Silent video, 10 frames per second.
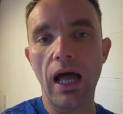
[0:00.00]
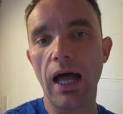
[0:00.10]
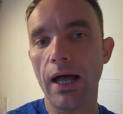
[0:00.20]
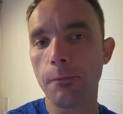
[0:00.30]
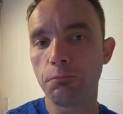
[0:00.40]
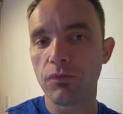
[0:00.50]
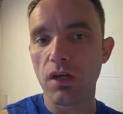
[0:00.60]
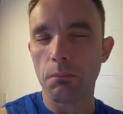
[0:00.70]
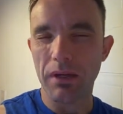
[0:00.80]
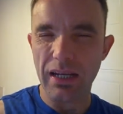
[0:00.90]
Um,
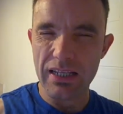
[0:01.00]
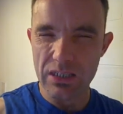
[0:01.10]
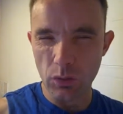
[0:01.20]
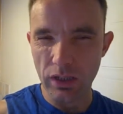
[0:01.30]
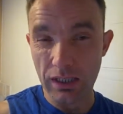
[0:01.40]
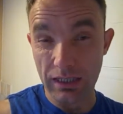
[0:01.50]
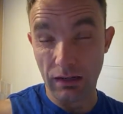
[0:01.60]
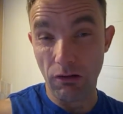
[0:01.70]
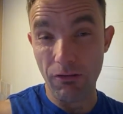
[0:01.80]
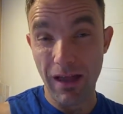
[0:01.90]
but again, it's looking at
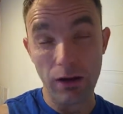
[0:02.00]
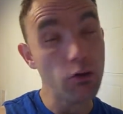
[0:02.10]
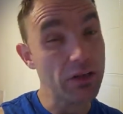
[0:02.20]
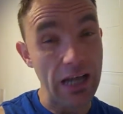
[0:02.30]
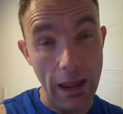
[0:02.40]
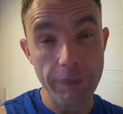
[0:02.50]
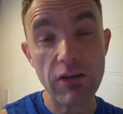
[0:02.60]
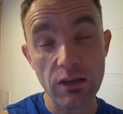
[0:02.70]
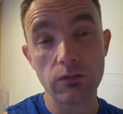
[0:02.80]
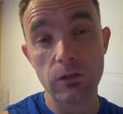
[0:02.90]
it like that, looking at
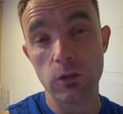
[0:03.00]
every little